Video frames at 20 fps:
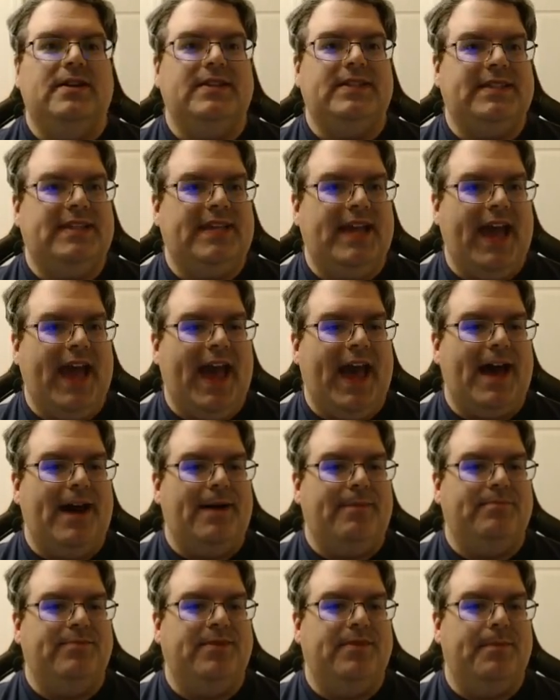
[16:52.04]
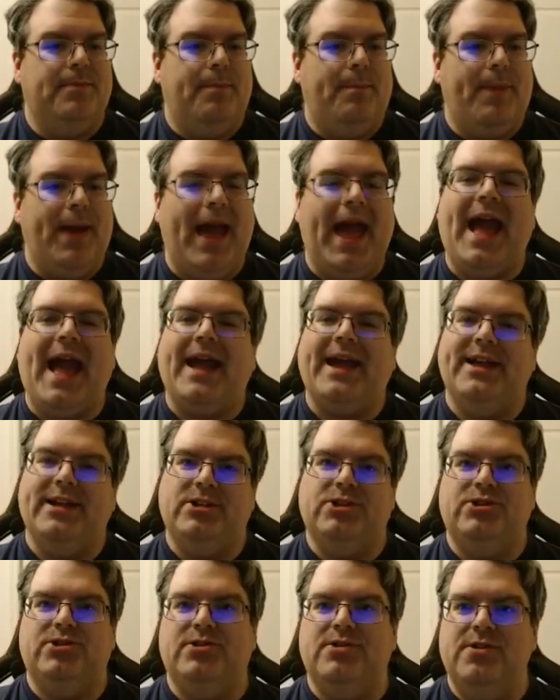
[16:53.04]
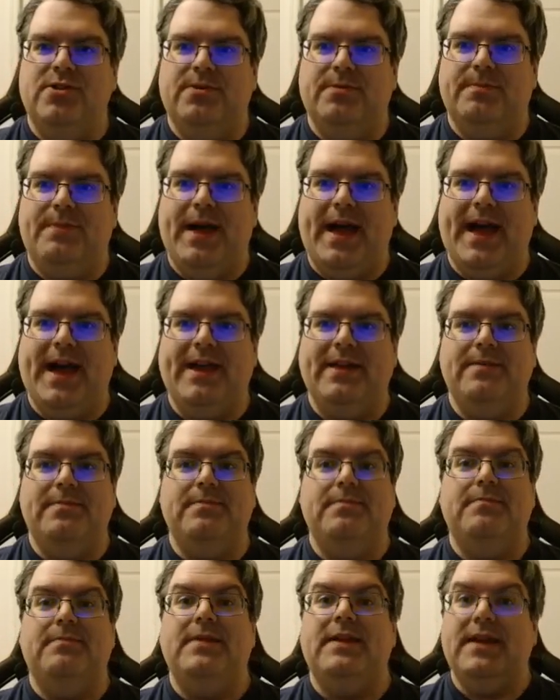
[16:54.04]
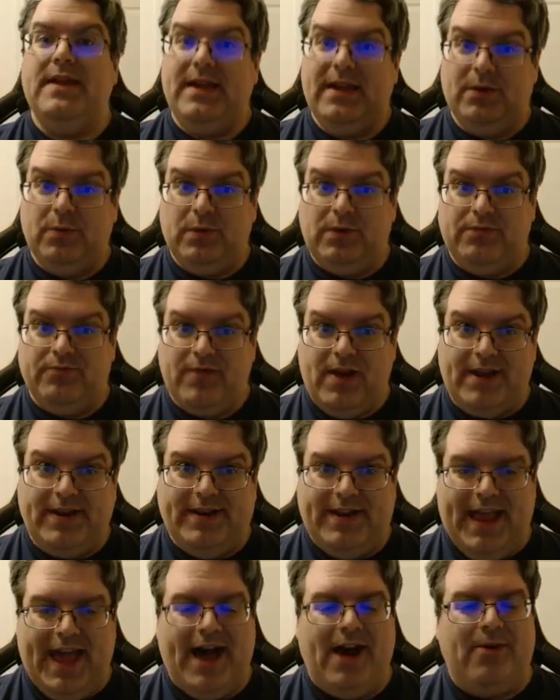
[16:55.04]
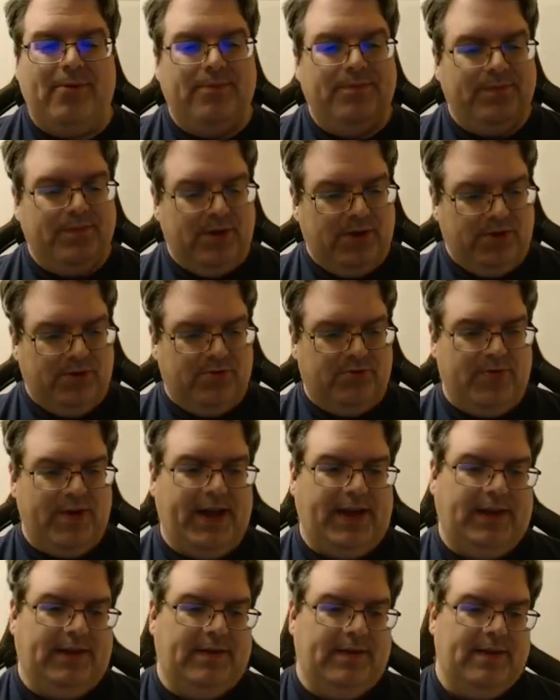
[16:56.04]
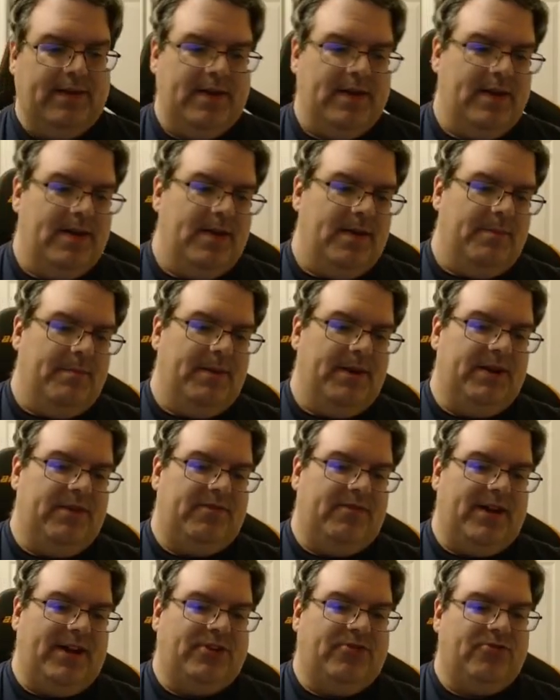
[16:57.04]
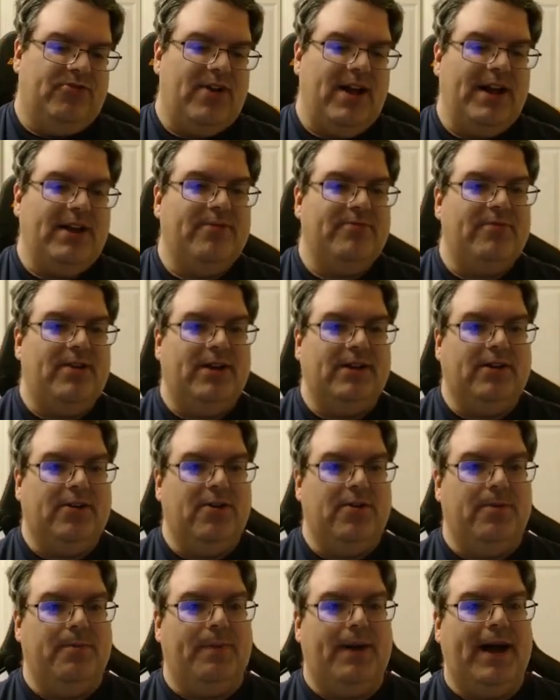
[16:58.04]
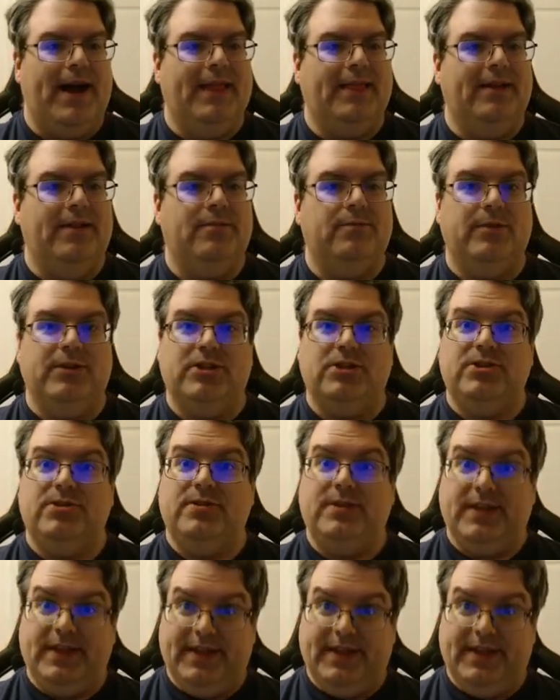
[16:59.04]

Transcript: tabbed packaged Notepad. It will run now. Great. But if I try to run Copilot, which,